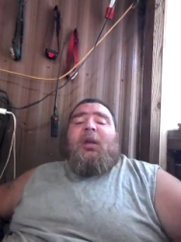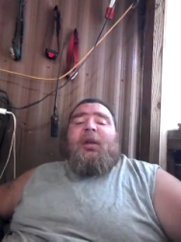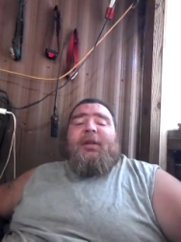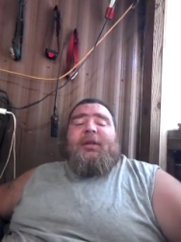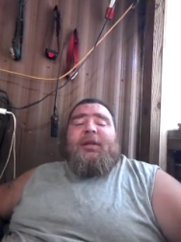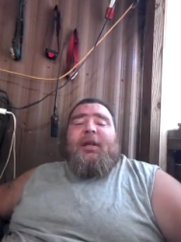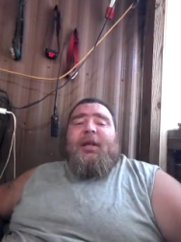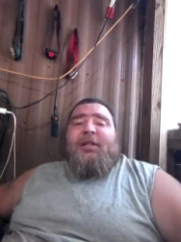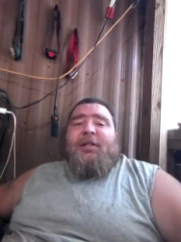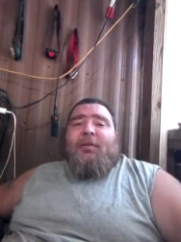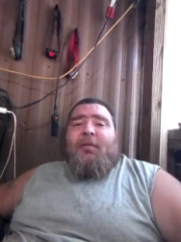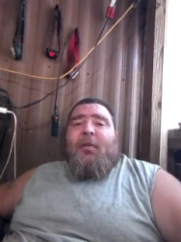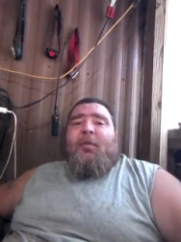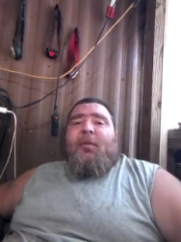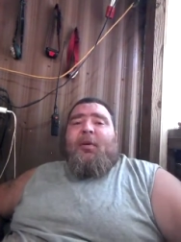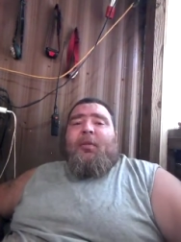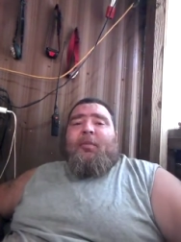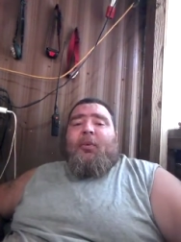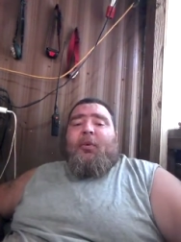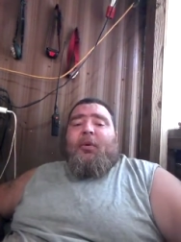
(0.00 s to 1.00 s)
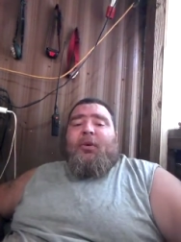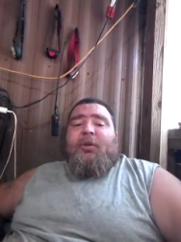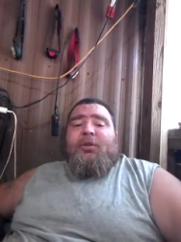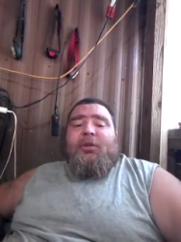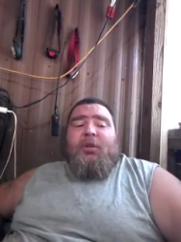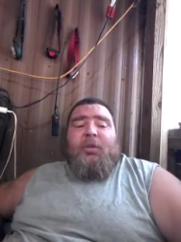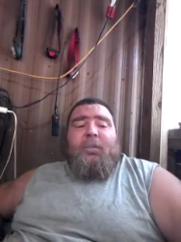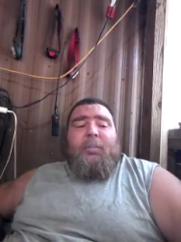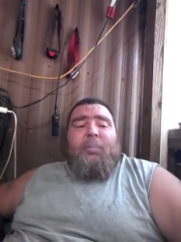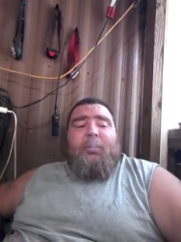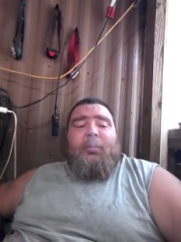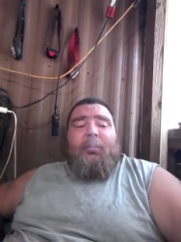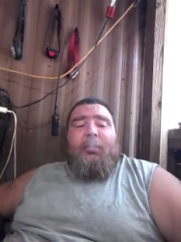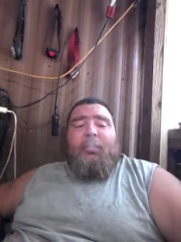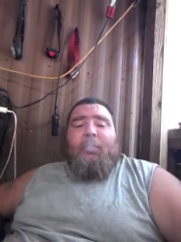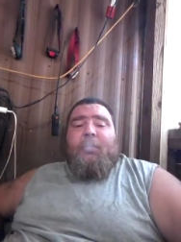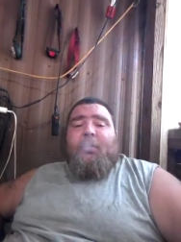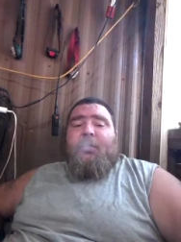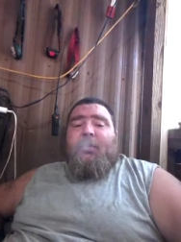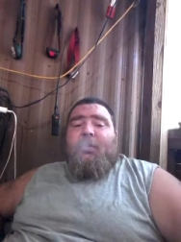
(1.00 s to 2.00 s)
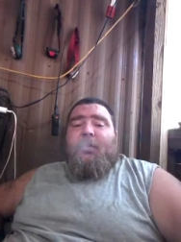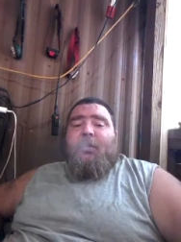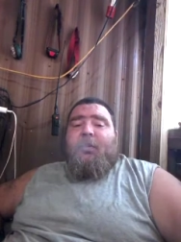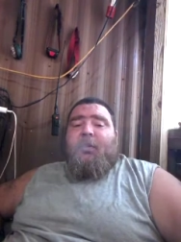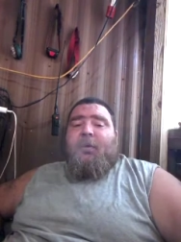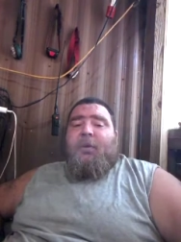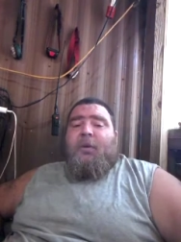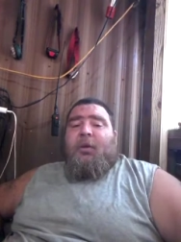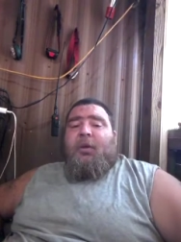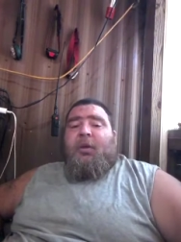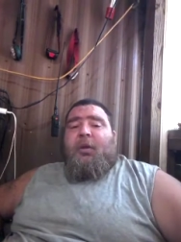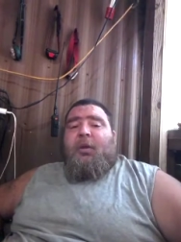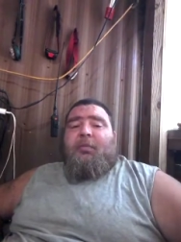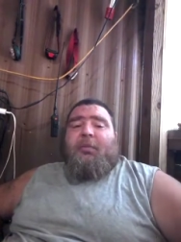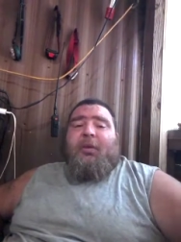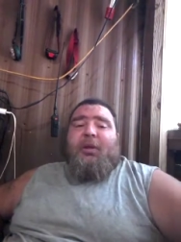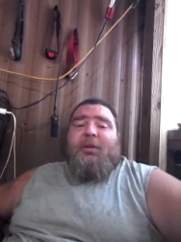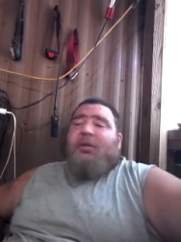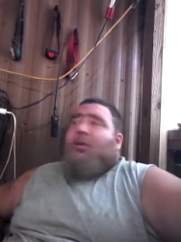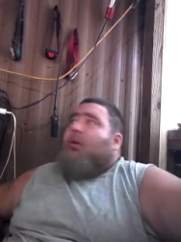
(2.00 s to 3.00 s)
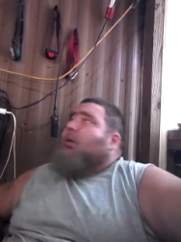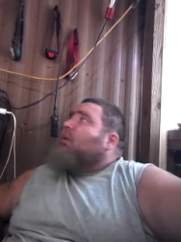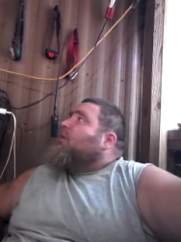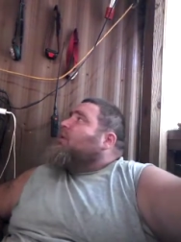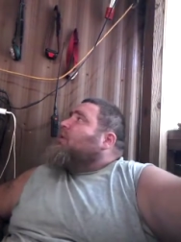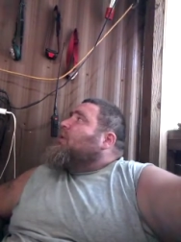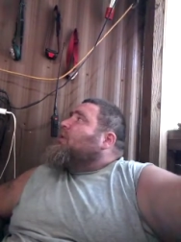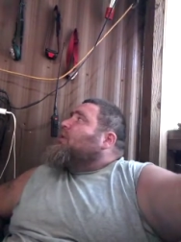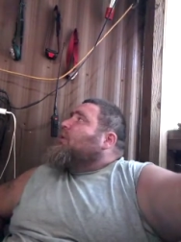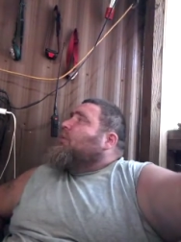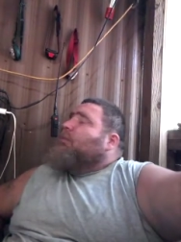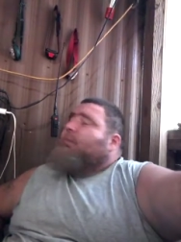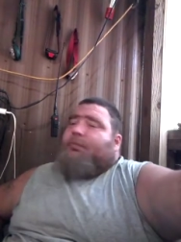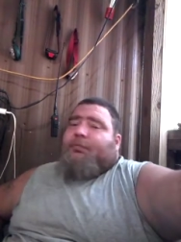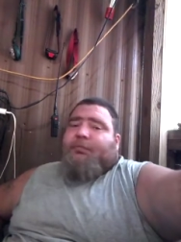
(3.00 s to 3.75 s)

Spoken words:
Yes, I'm on my porch. My solar system.